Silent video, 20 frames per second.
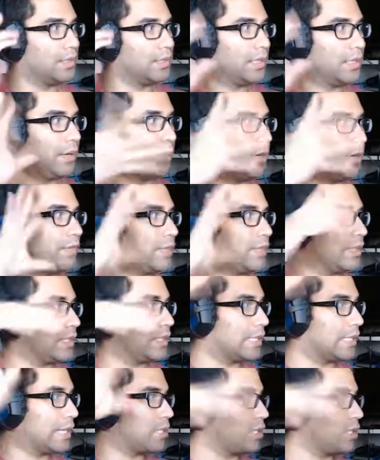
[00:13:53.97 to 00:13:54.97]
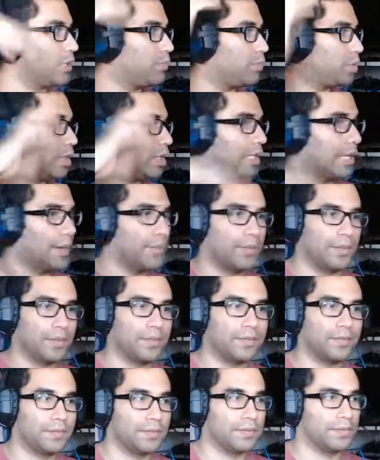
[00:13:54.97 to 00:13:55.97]
I wonder if this is actually pretty. Yep.
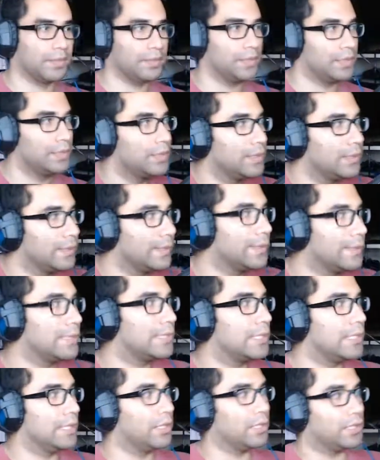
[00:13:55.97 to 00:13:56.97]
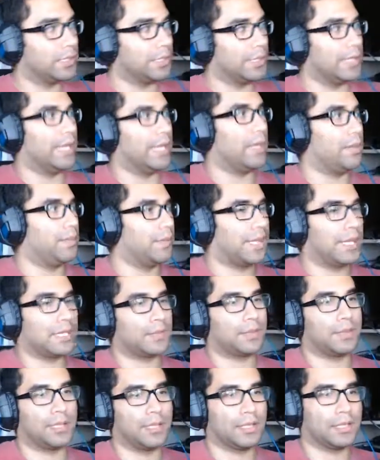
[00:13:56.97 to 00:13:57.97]
It's a little delayed, but that's
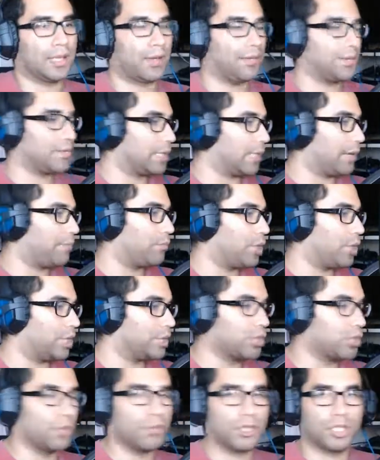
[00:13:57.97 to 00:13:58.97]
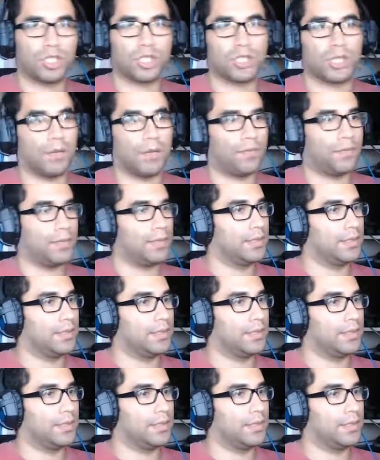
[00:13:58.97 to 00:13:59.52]
because obviously I'm running so much stuff.